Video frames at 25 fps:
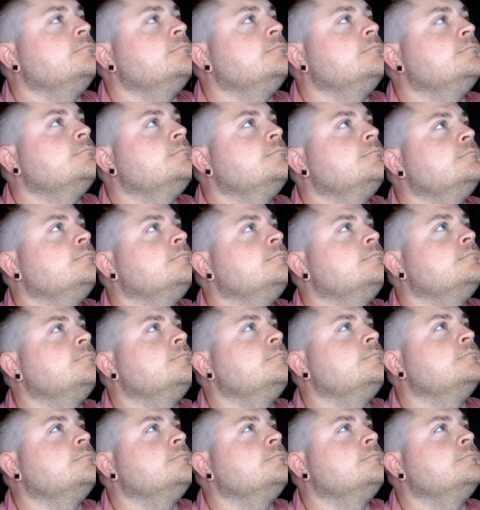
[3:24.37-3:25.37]

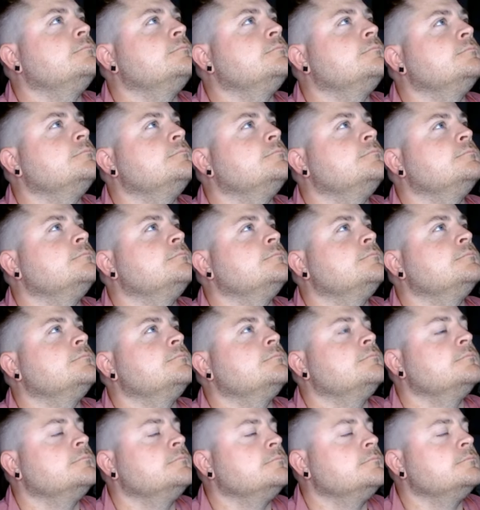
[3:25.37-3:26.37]

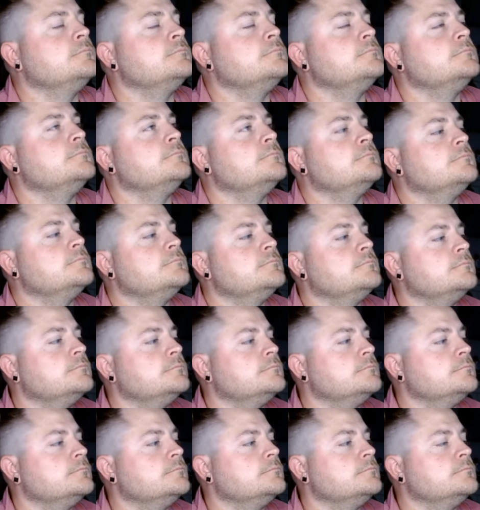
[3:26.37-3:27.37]

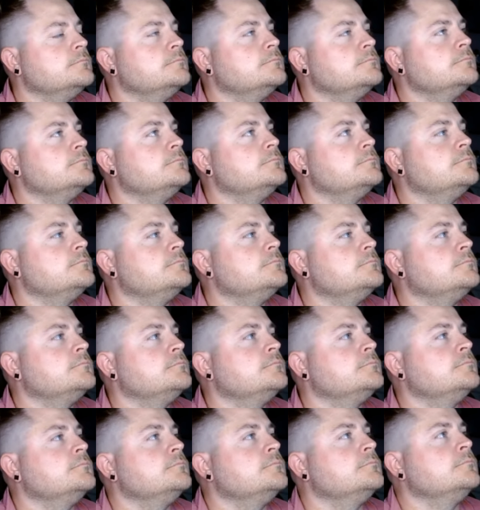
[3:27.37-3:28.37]

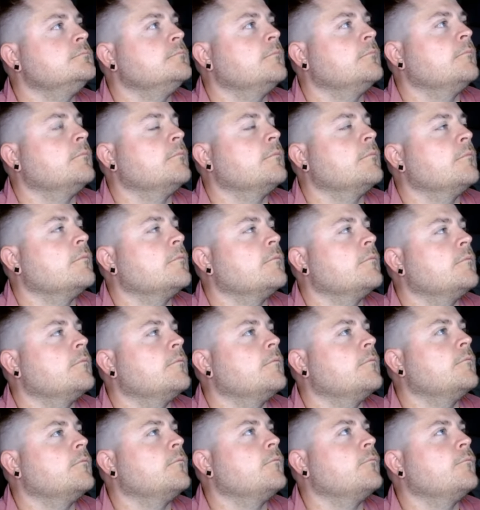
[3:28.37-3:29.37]

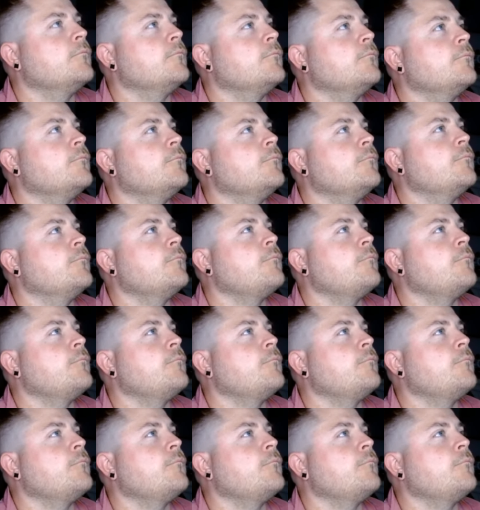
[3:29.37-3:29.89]
(not speaking)